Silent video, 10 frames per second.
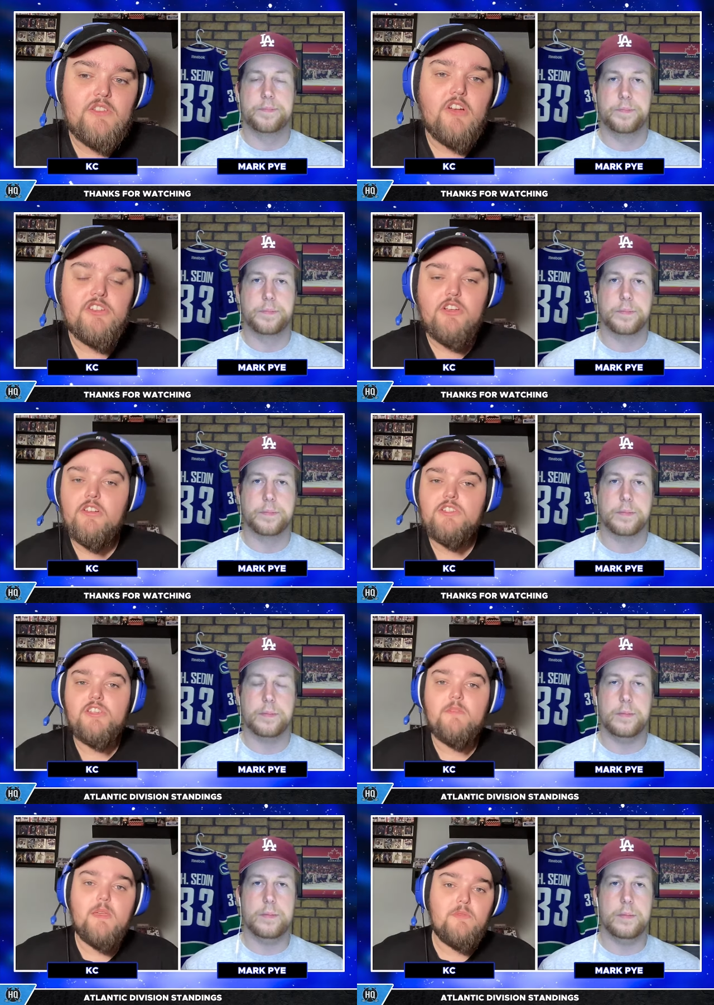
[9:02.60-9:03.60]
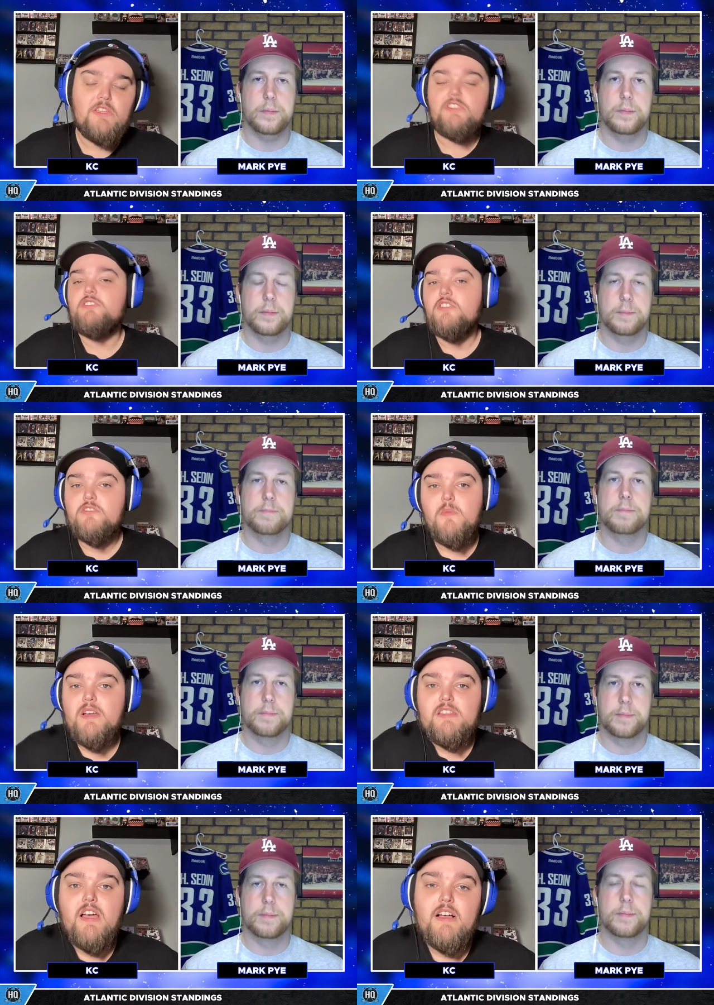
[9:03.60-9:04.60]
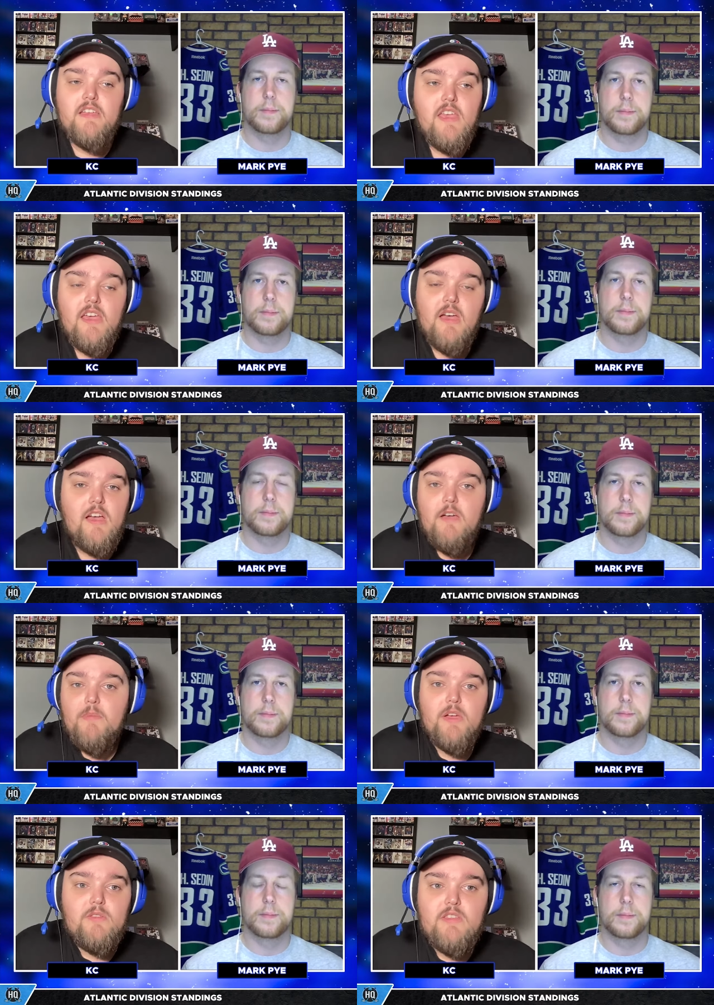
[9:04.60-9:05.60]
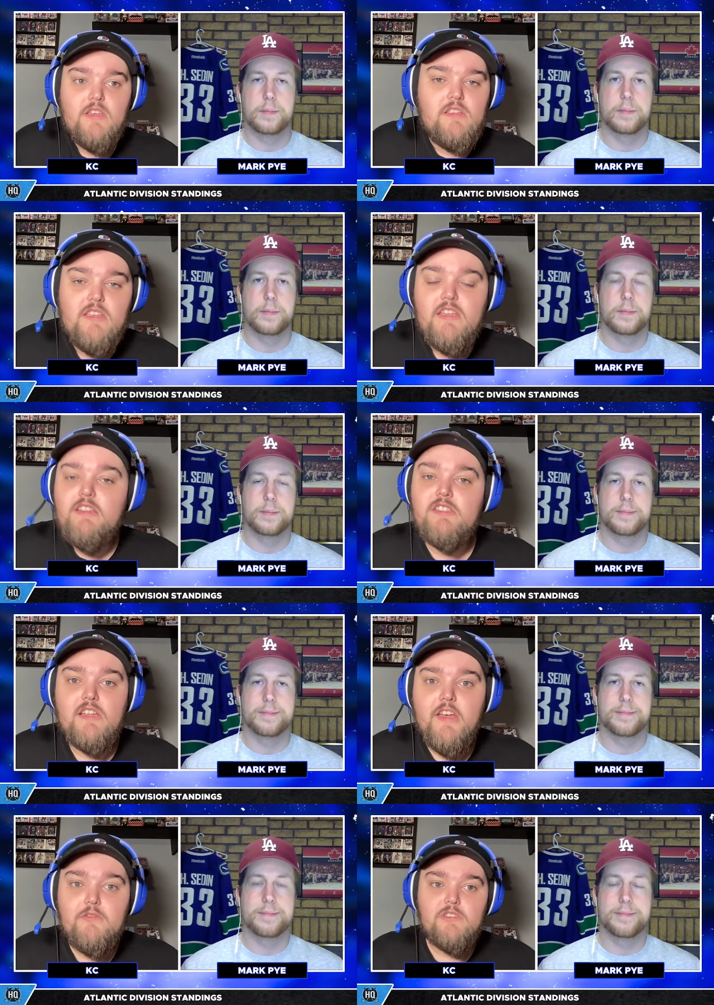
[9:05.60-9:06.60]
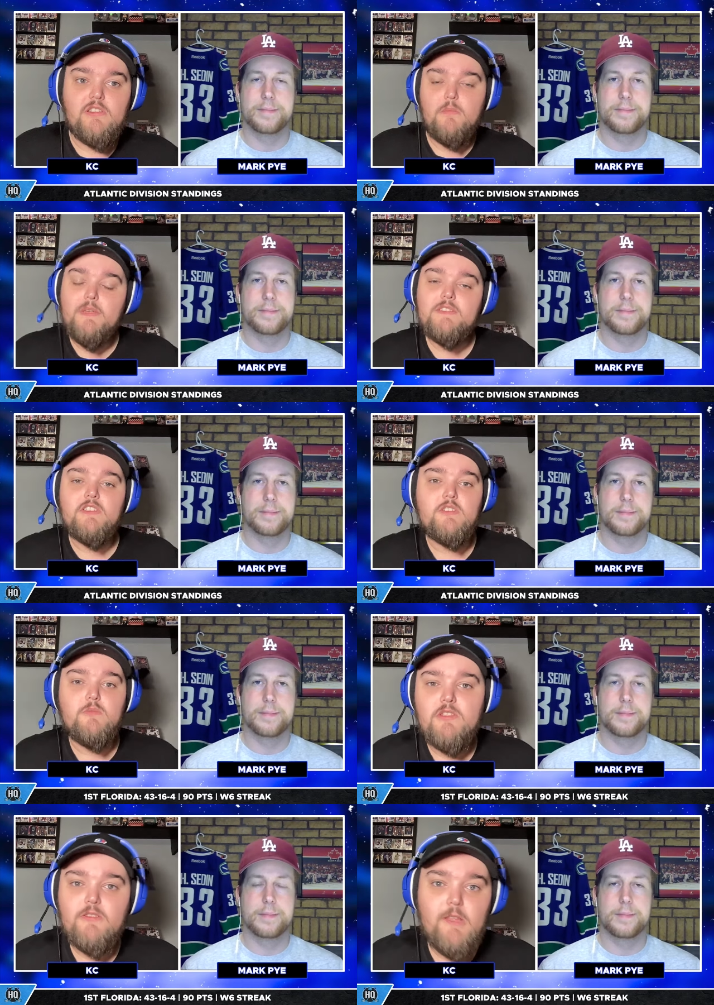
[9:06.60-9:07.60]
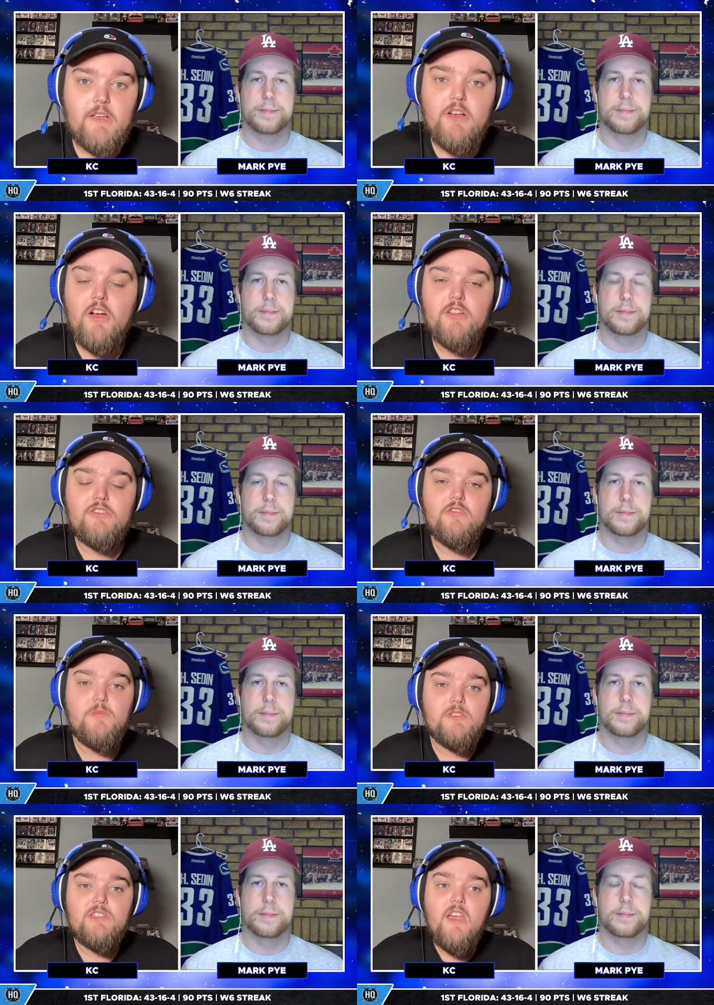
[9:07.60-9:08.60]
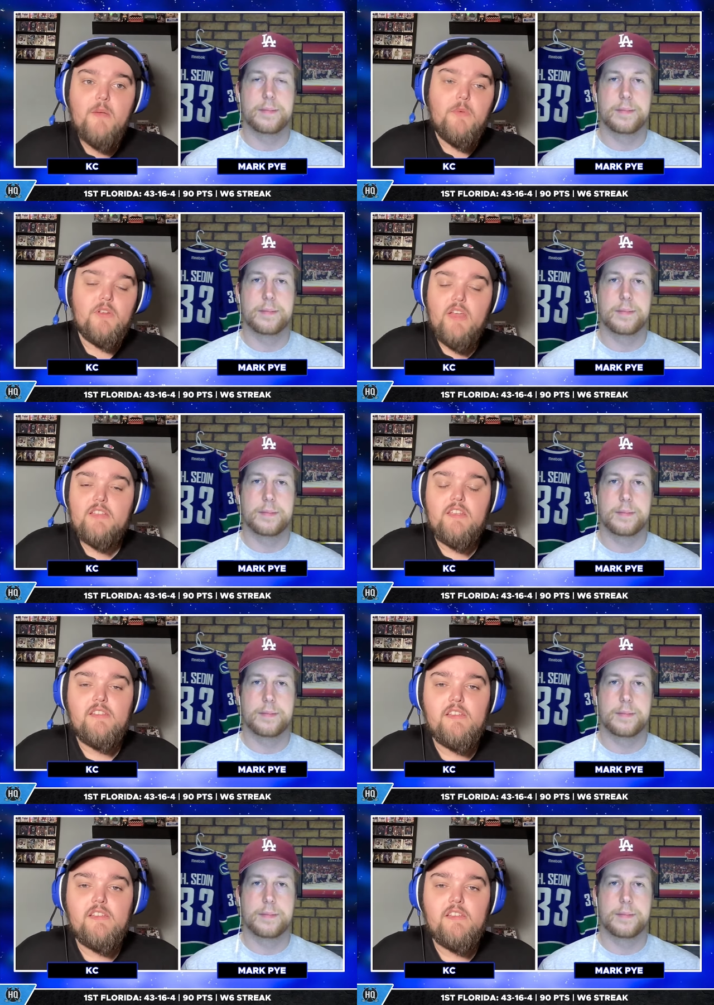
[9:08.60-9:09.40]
Speaker 1: hush-hush here. Maybe he just doesn't want to talk uh, about the, the ins and outs of the business with uh, Carl Dubas. But at the end